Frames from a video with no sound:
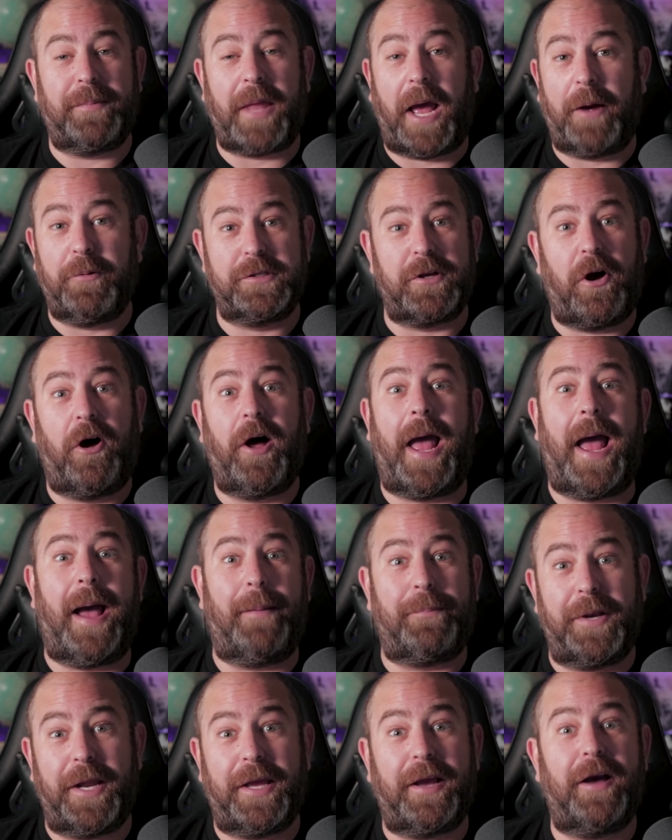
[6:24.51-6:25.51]
That was all
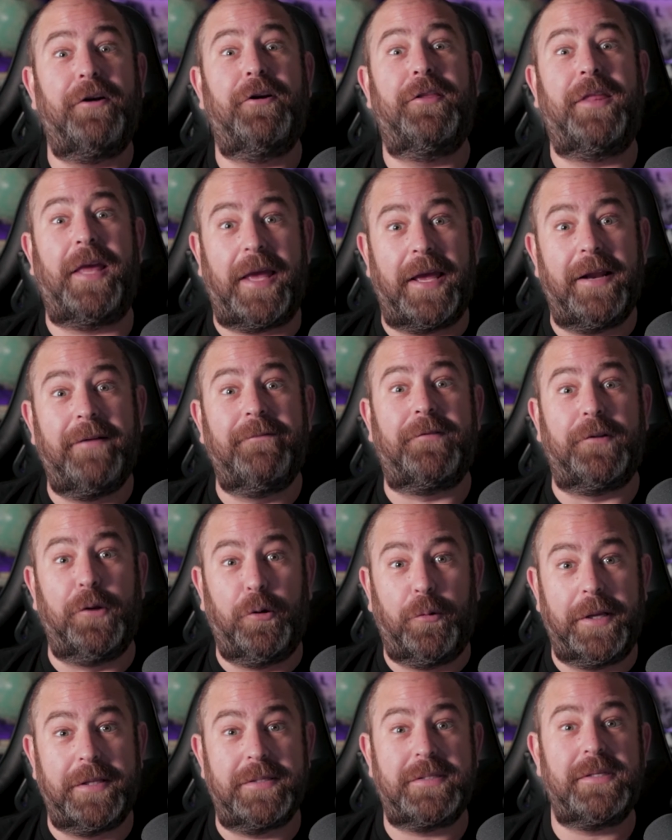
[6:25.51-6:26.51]
happening under the
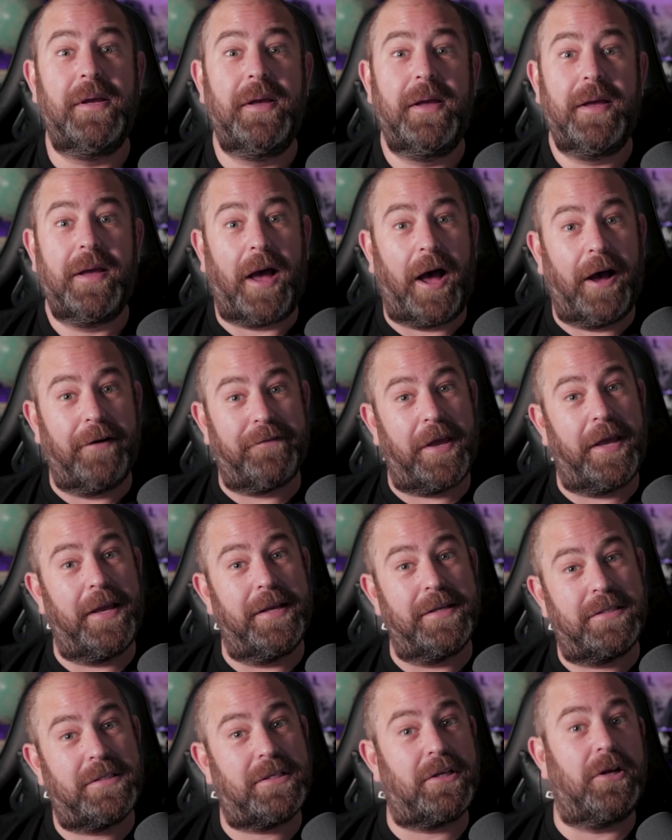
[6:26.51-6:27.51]
influence of
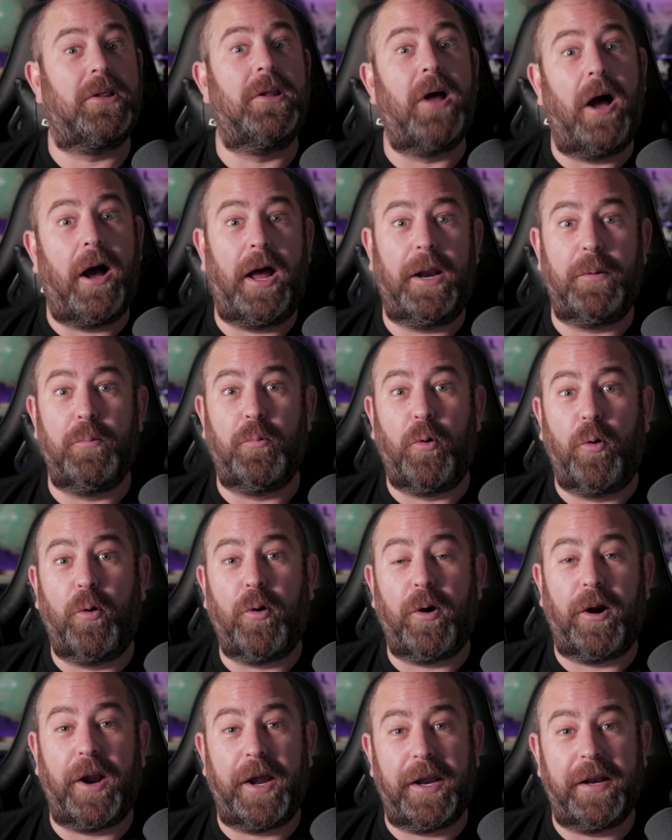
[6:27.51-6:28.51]
his Talon
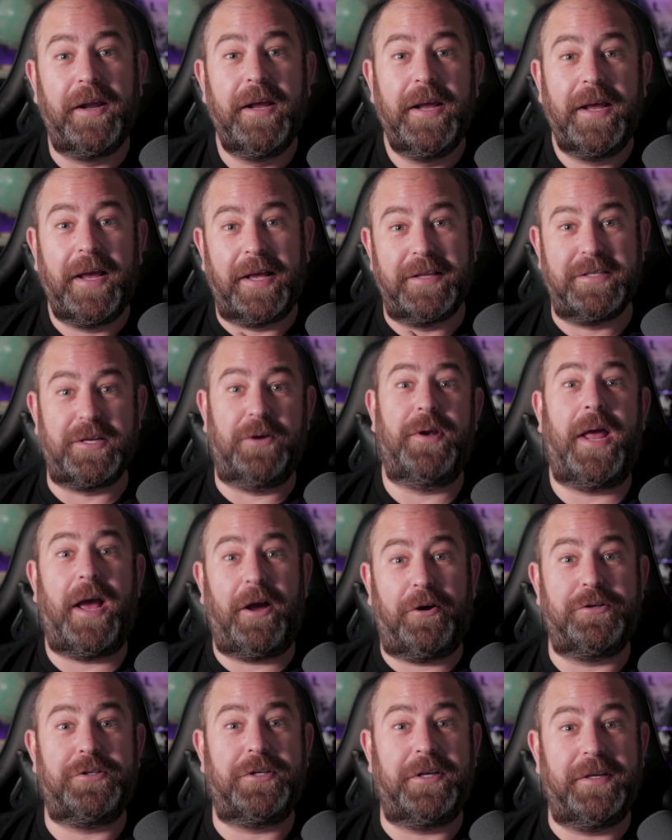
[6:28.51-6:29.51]
Warren, and so
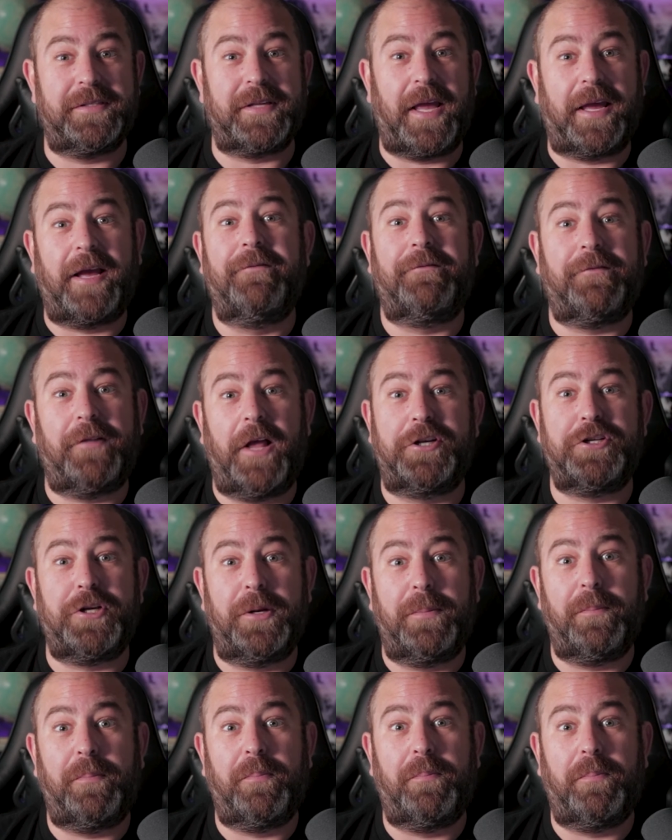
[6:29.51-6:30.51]
now she's like a flesh
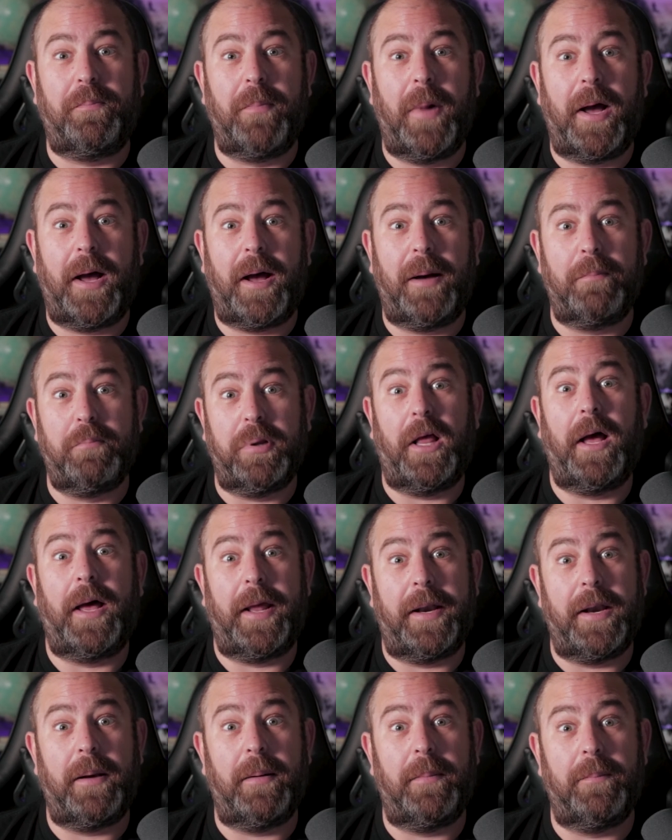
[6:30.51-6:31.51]
and
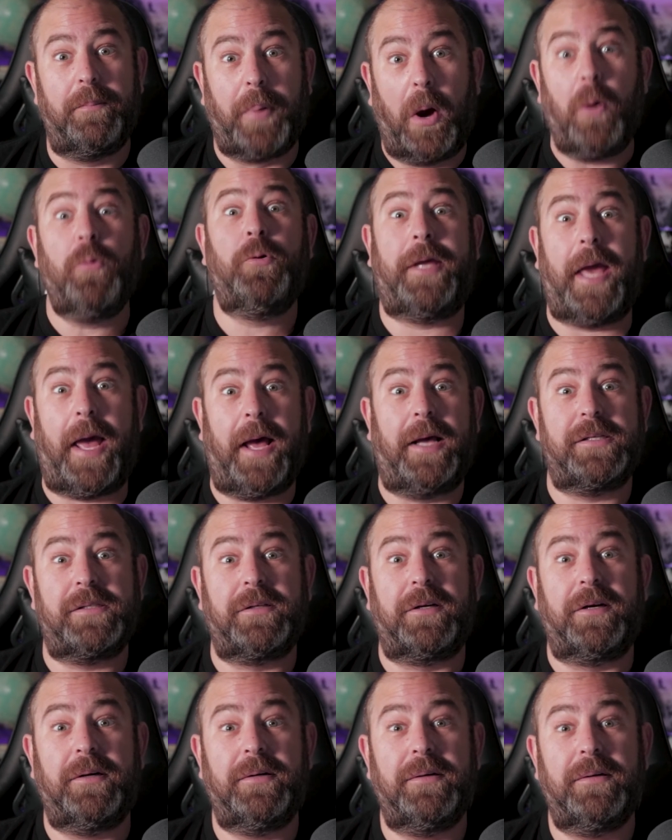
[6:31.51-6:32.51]
blood
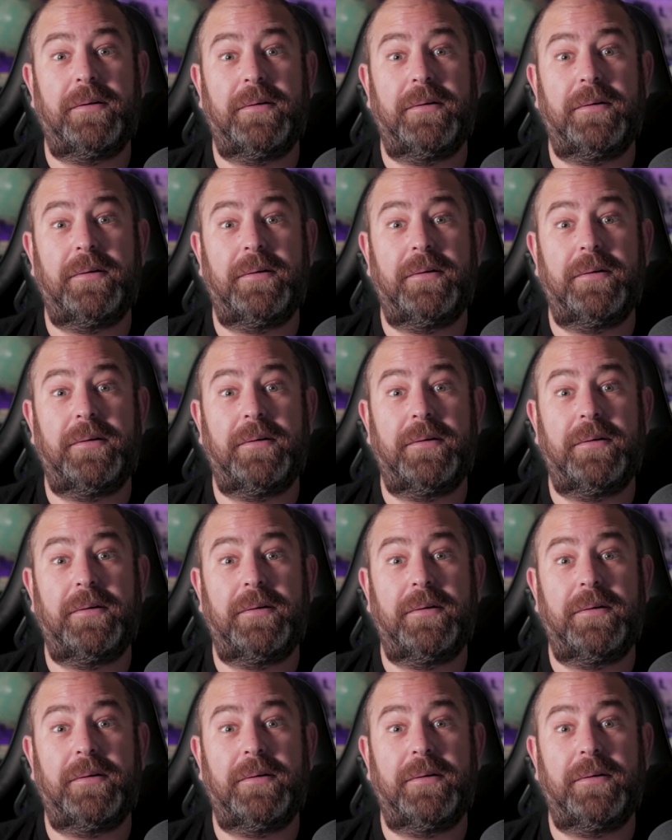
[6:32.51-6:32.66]
Bonecaster.